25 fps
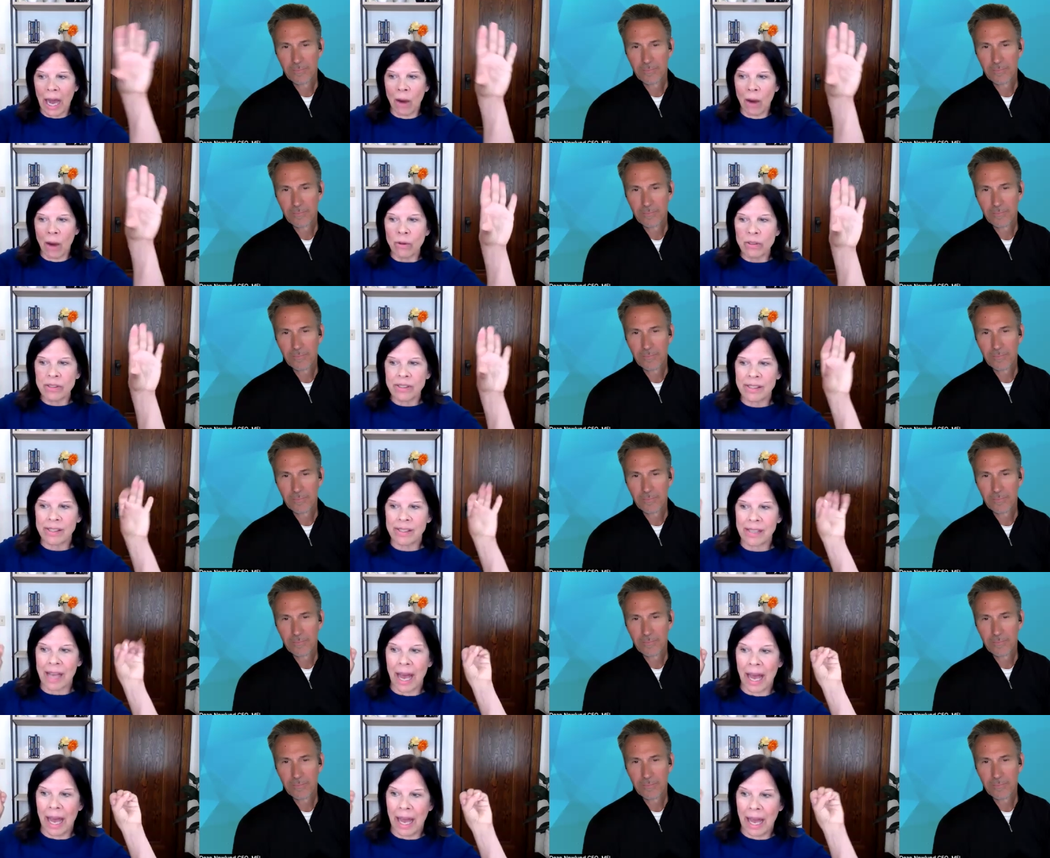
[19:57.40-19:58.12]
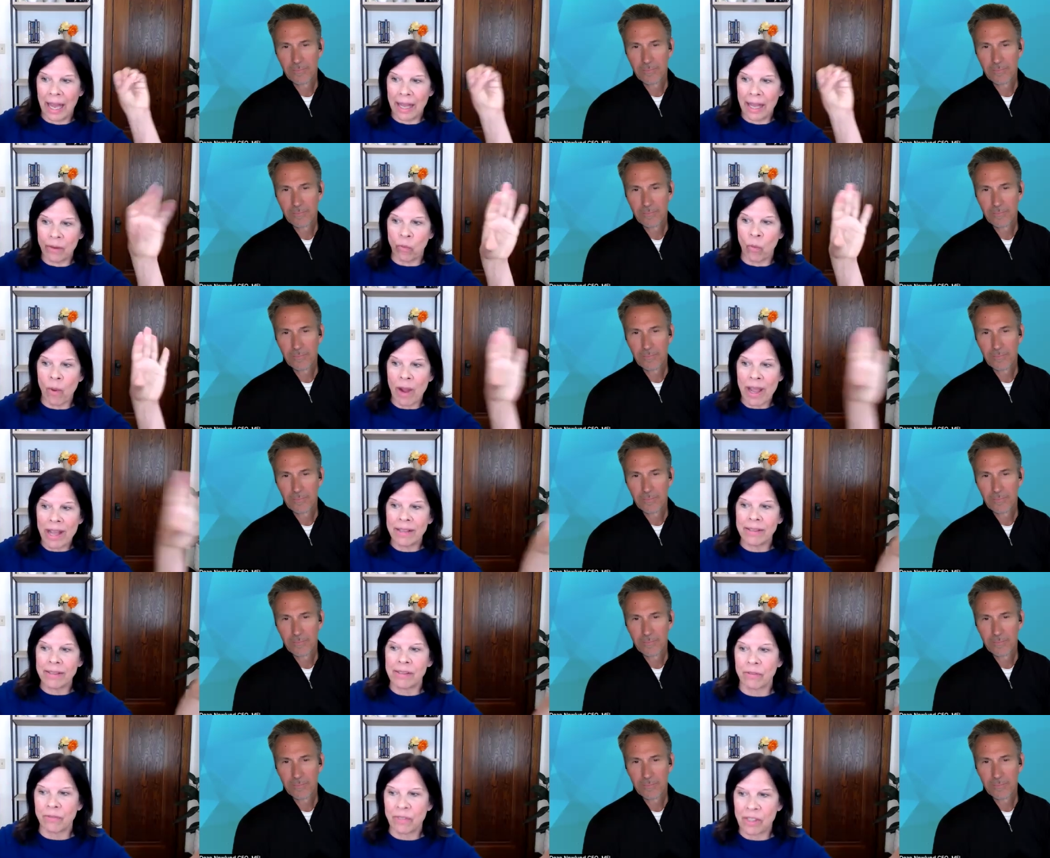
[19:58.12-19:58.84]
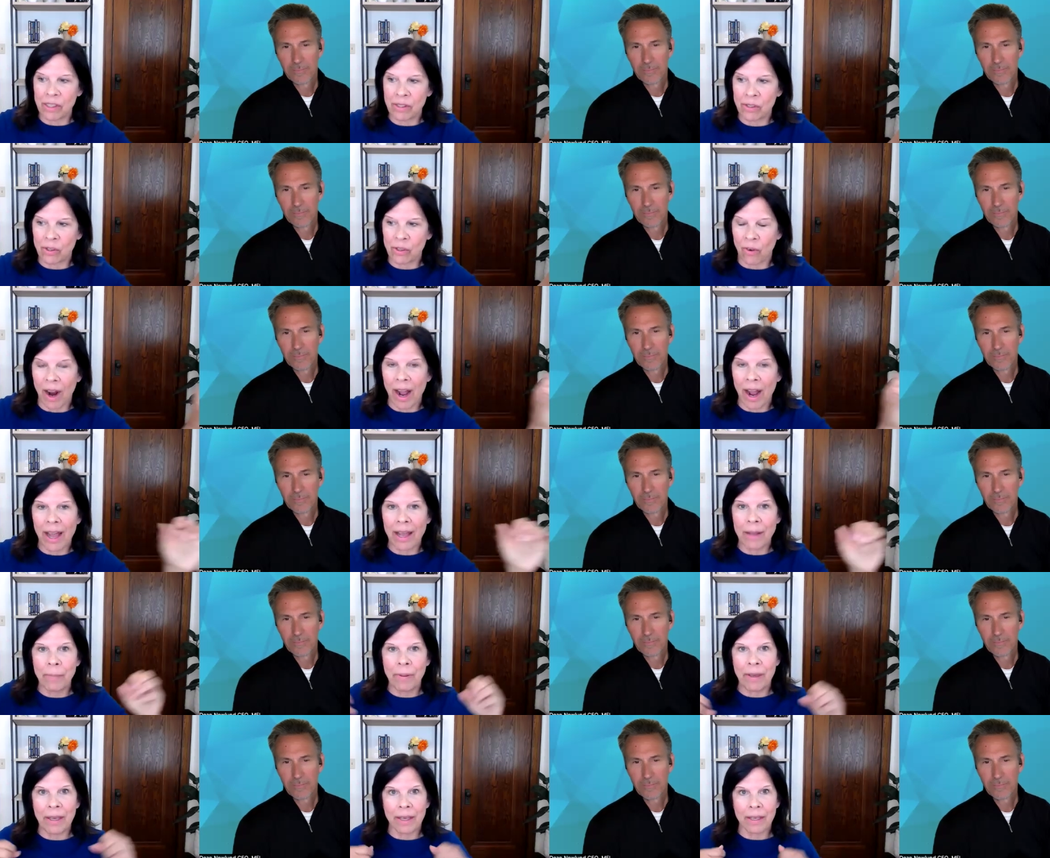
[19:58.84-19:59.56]
Speaker 1: outside ways of
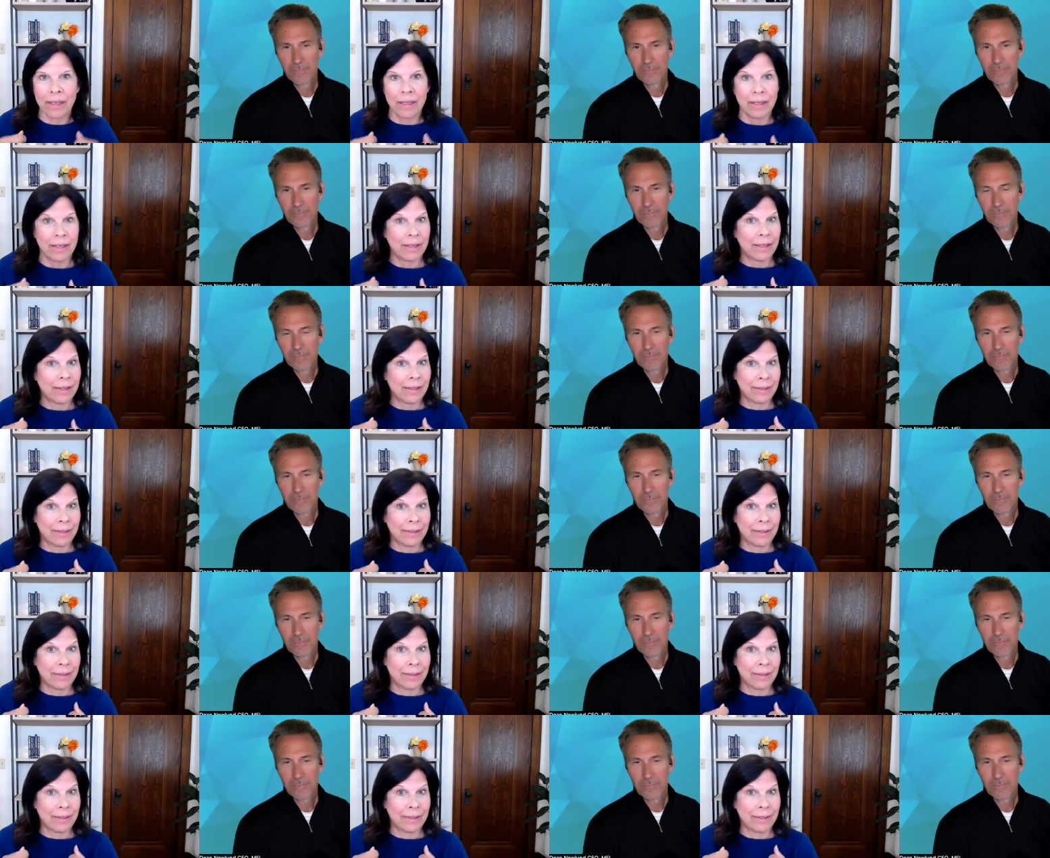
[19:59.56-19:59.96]
describing